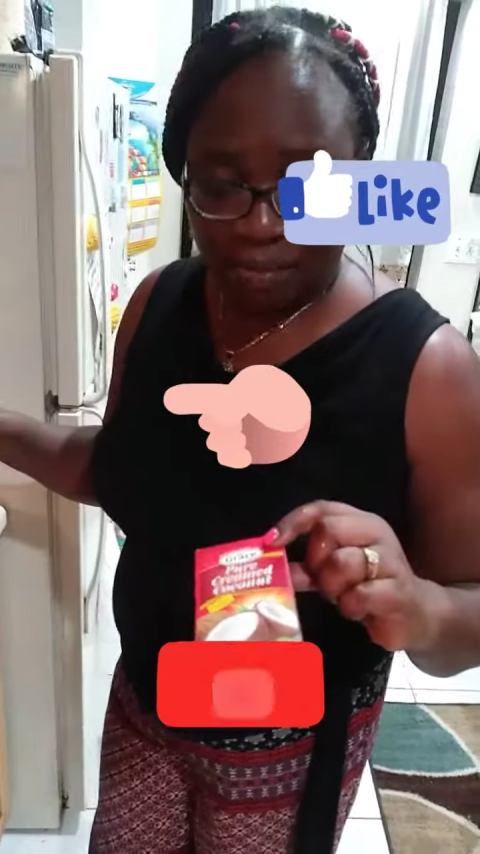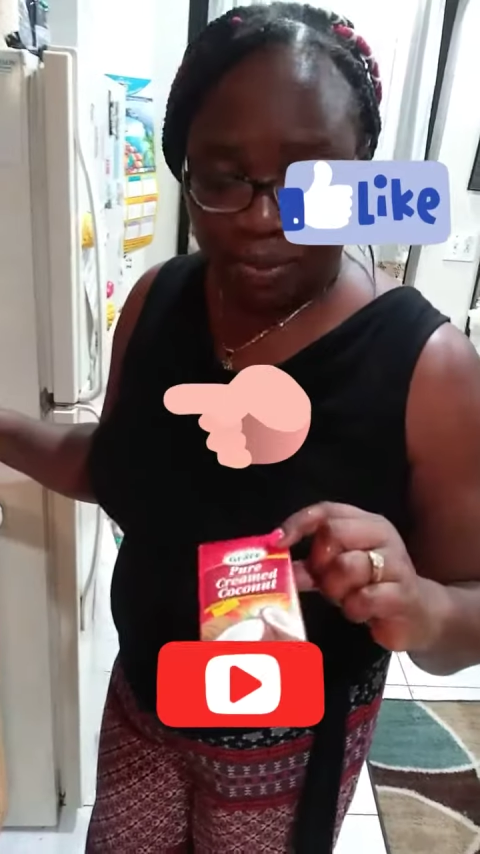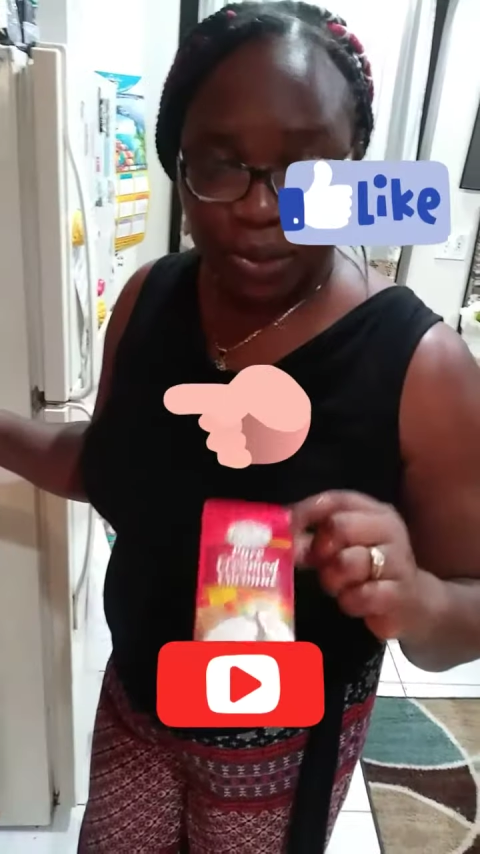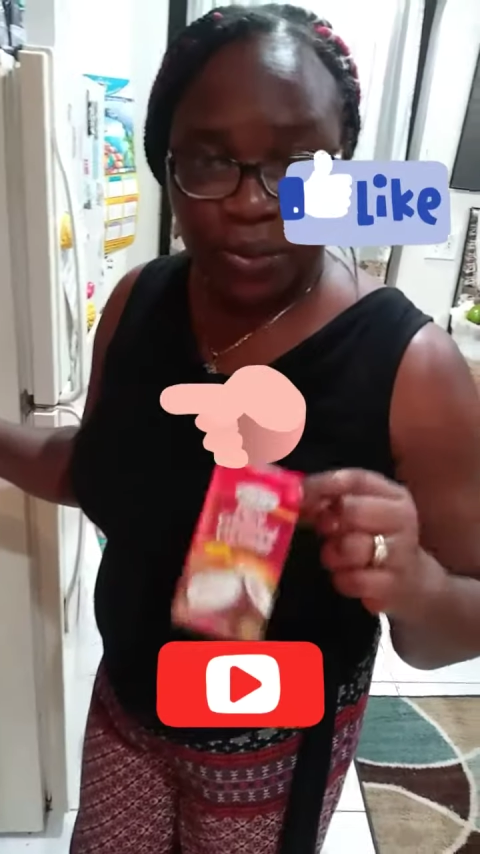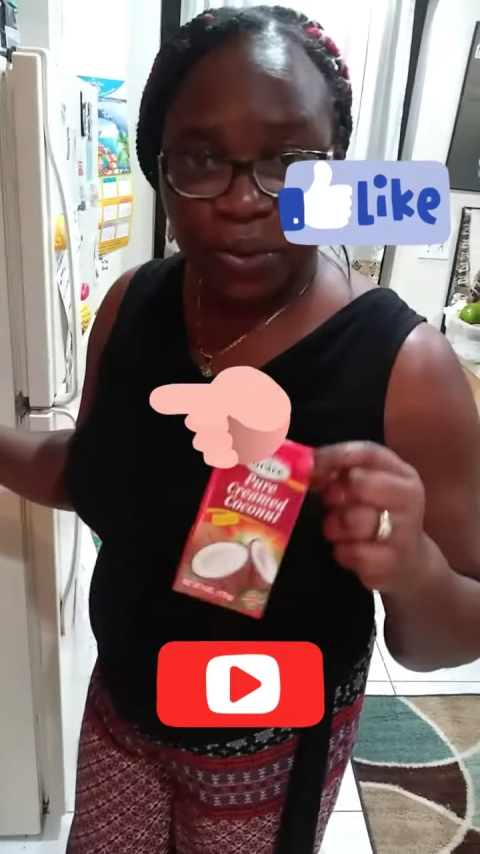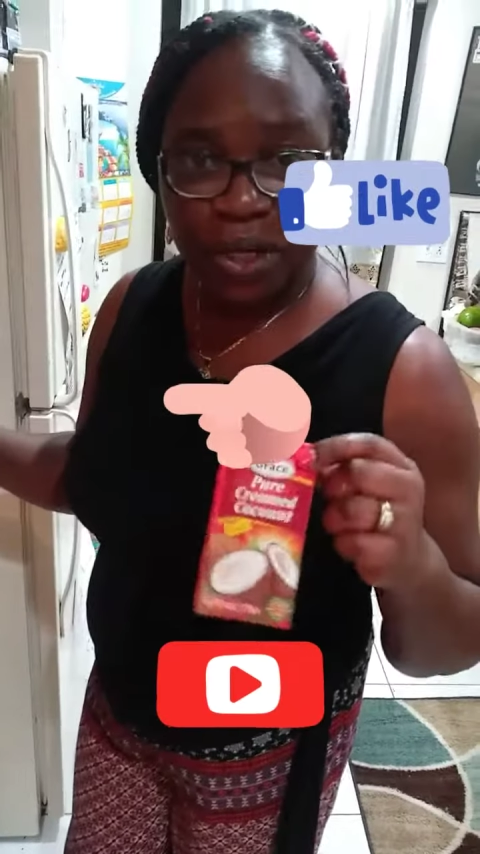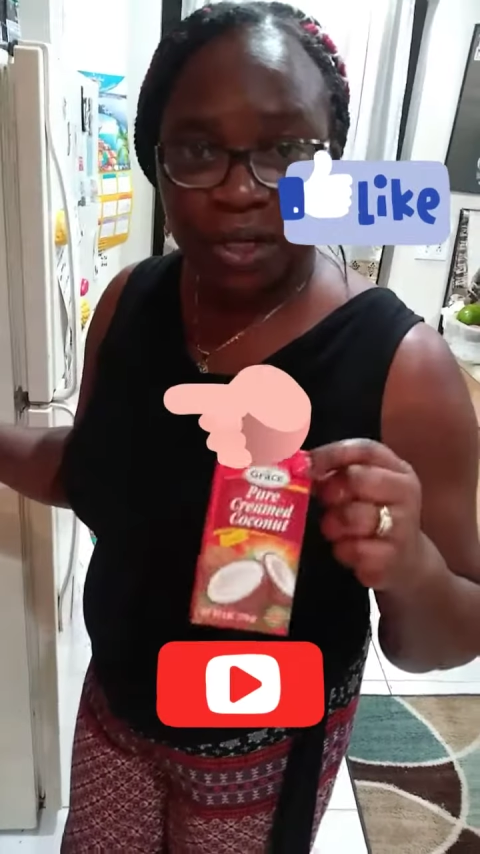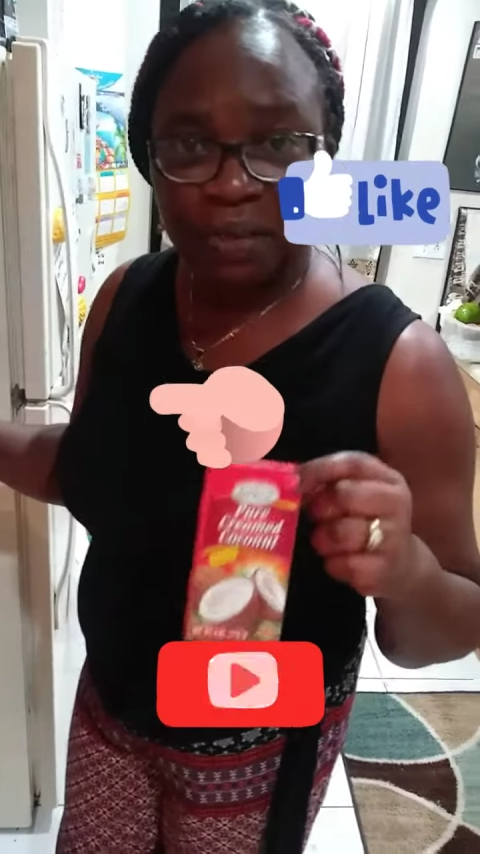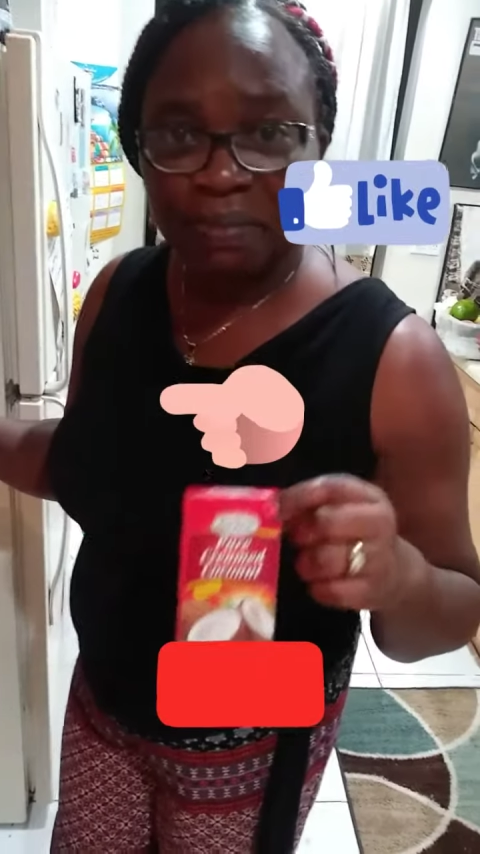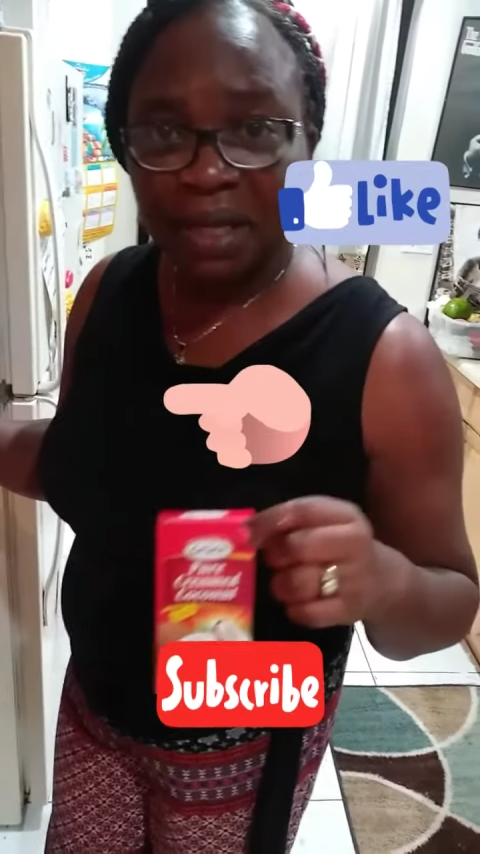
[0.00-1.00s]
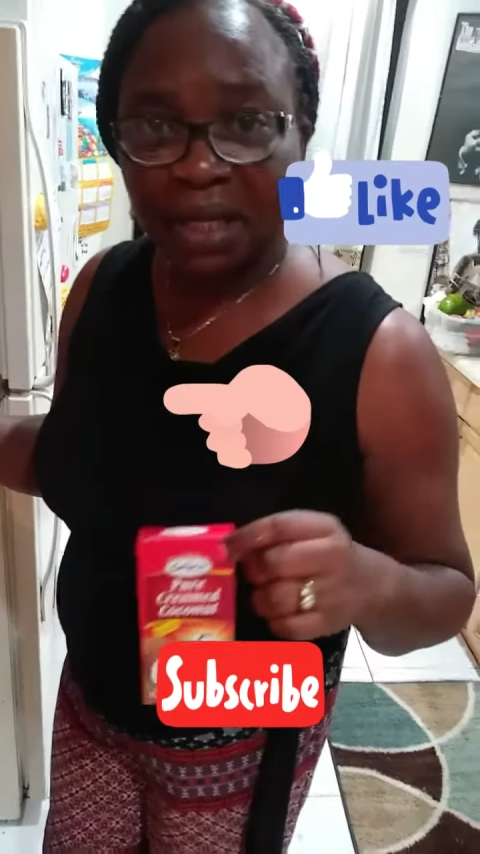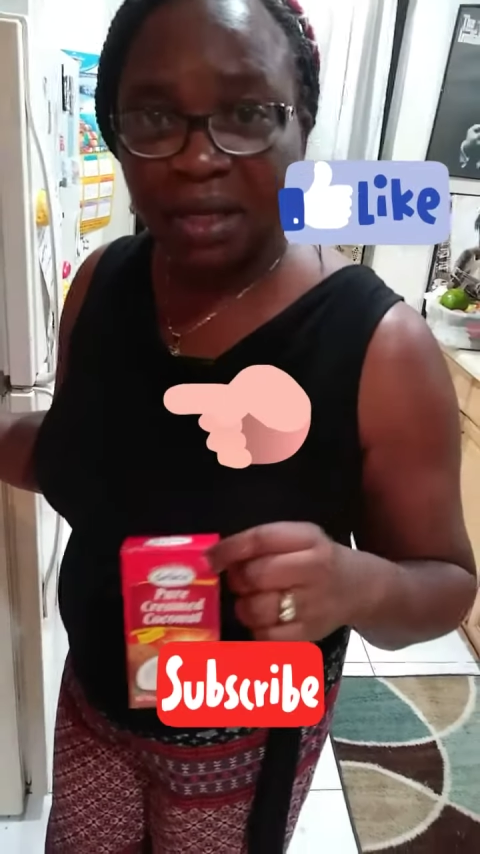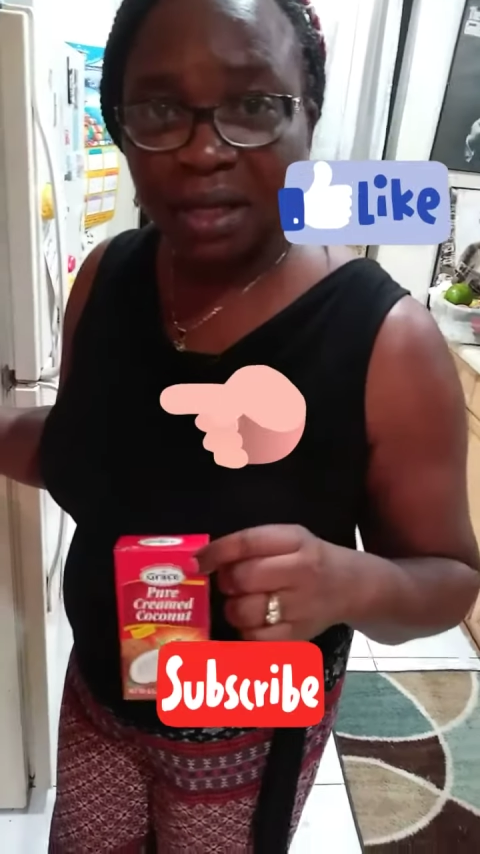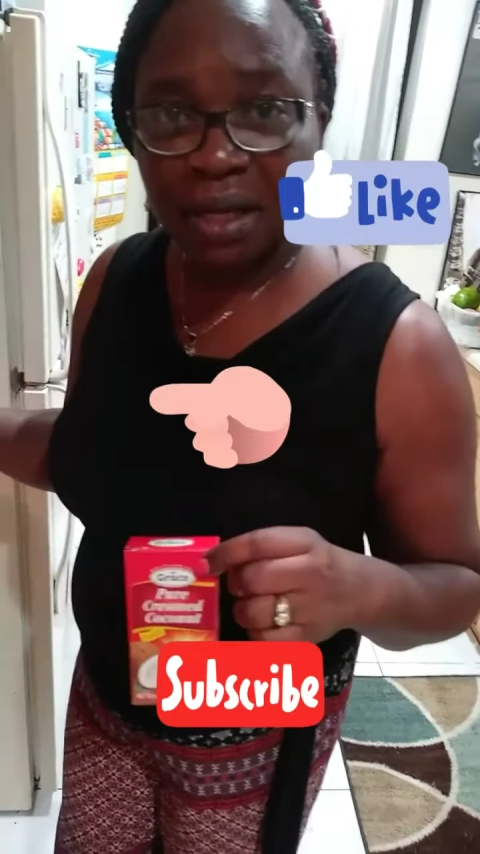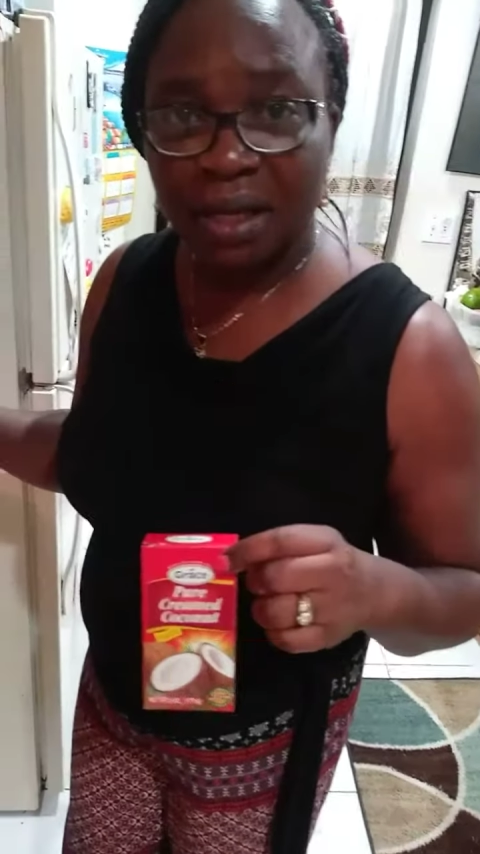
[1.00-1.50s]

put coconut milk